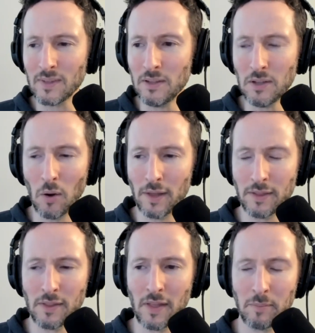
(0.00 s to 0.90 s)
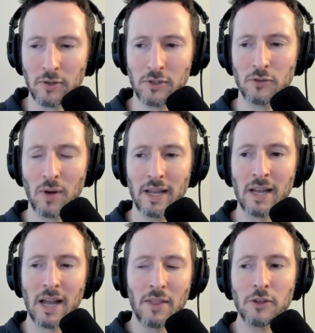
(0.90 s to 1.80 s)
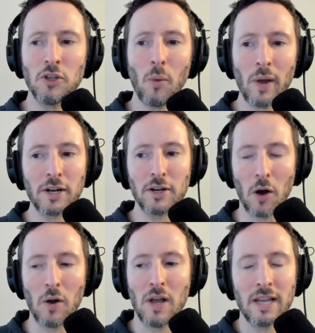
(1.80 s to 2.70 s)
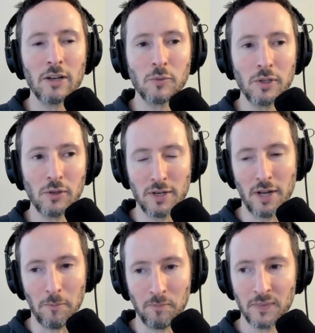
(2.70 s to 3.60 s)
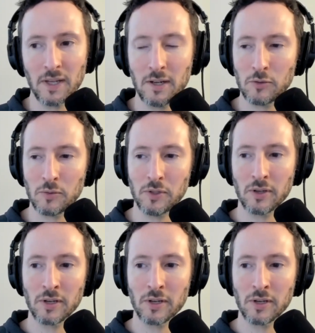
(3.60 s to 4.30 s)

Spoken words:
oh, I think that person is right. There's no way to know. Here's what you can know, and here's what you can